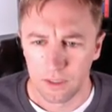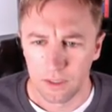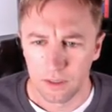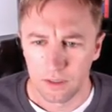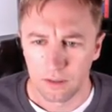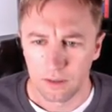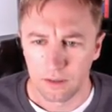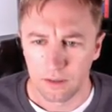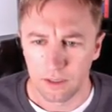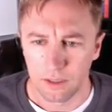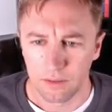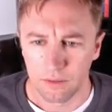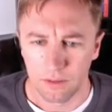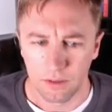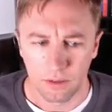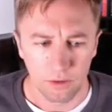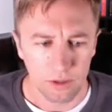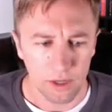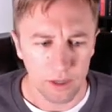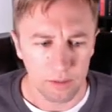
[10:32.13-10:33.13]
Let's see if
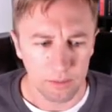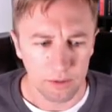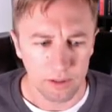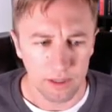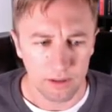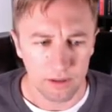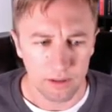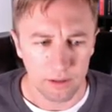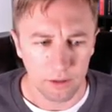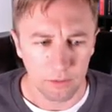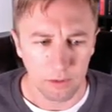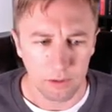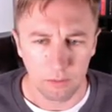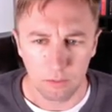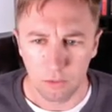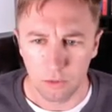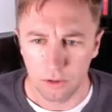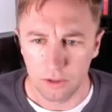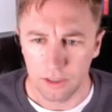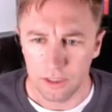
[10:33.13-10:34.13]
it drops down a little bit
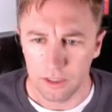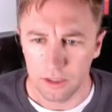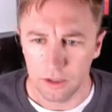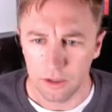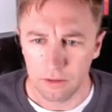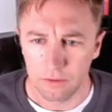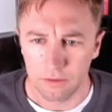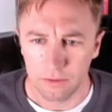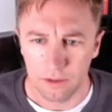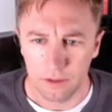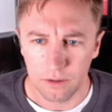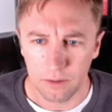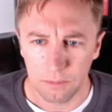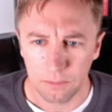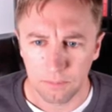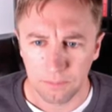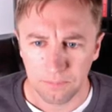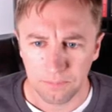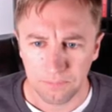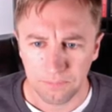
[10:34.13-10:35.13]
more to get a good
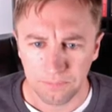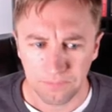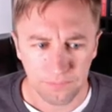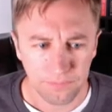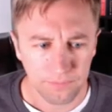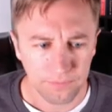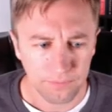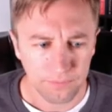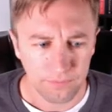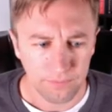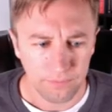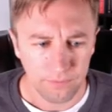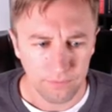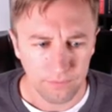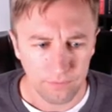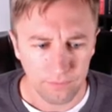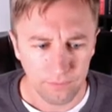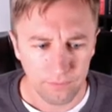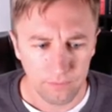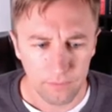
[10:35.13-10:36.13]
fill.
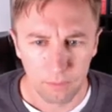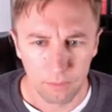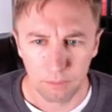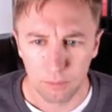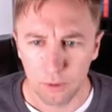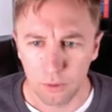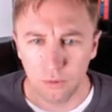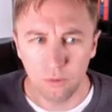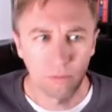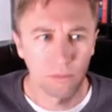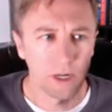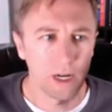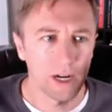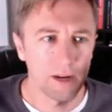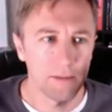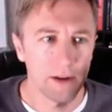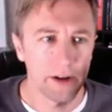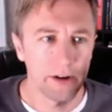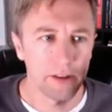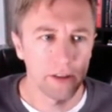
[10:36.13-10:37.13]
Boom,
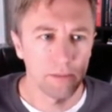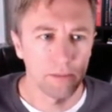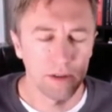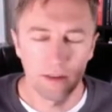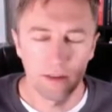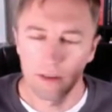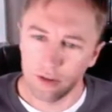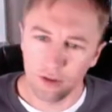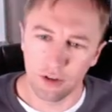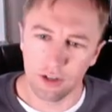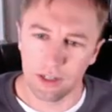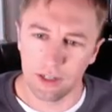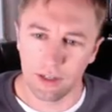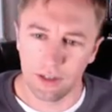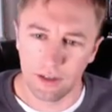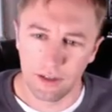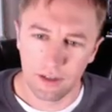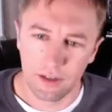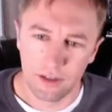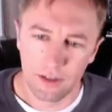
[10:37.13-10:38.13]
I'm out of the
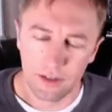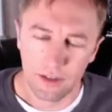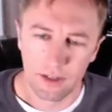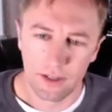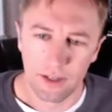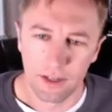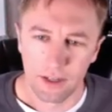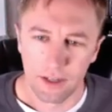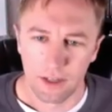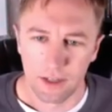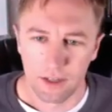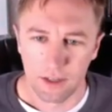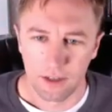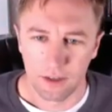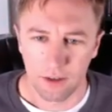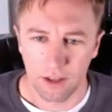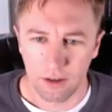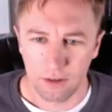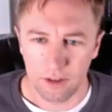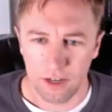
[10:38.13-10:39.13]
position.
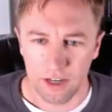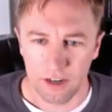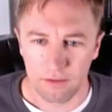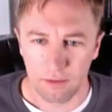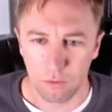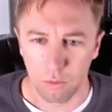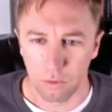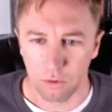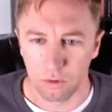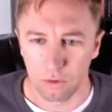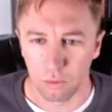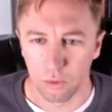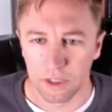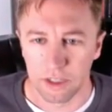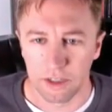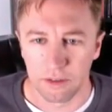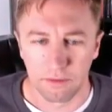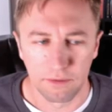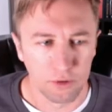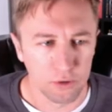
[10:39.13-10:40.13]
So that was kind of a
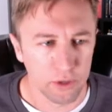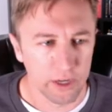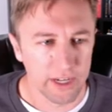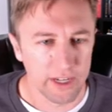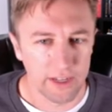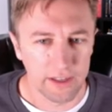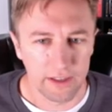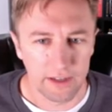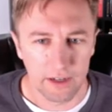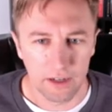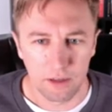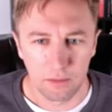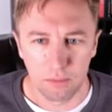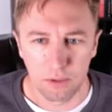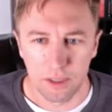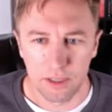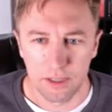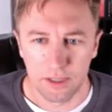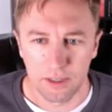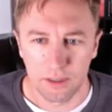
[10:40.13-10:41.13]
whirlwind of trading there,
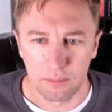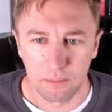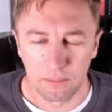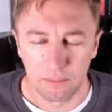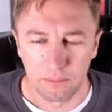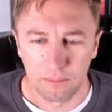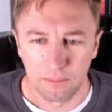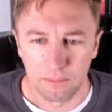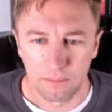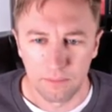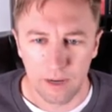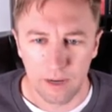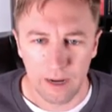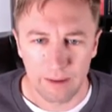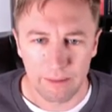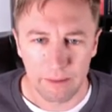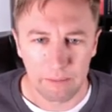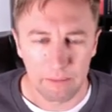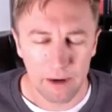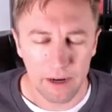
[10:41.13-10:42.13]
but um,
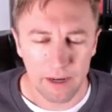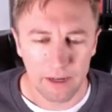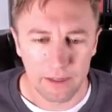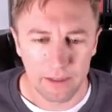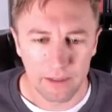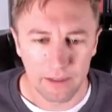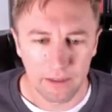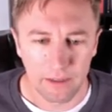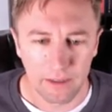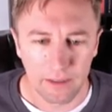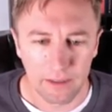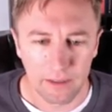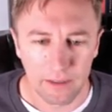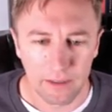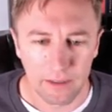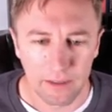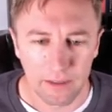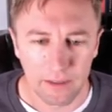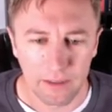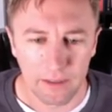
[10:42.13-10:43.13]
I, my
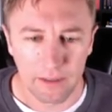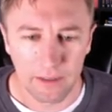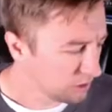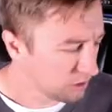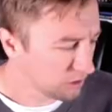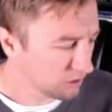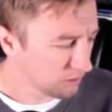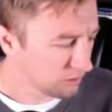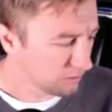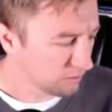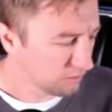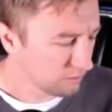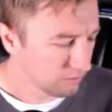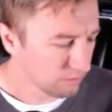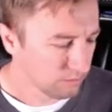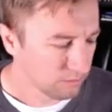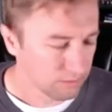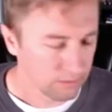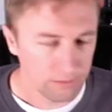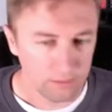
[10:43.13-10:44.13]
intuition,
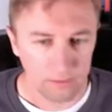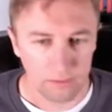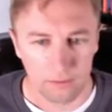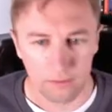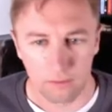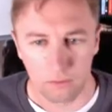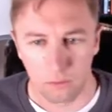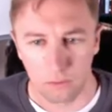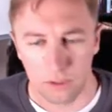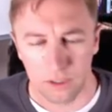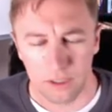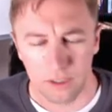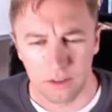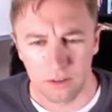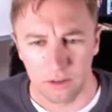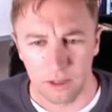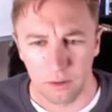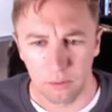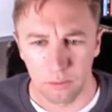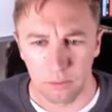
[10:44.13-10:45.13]
I guess
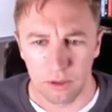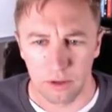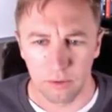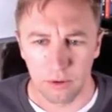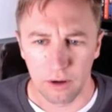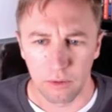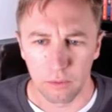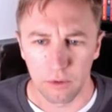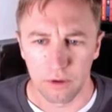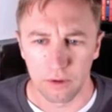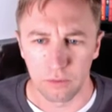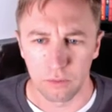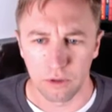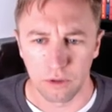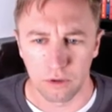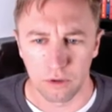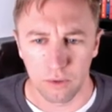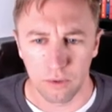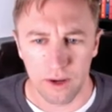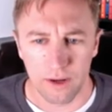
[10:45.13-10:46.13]
that would be the right word, was
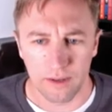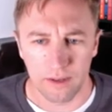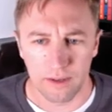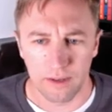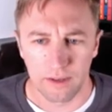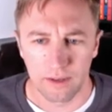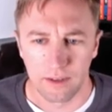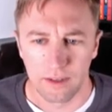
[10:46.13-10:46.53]
correct.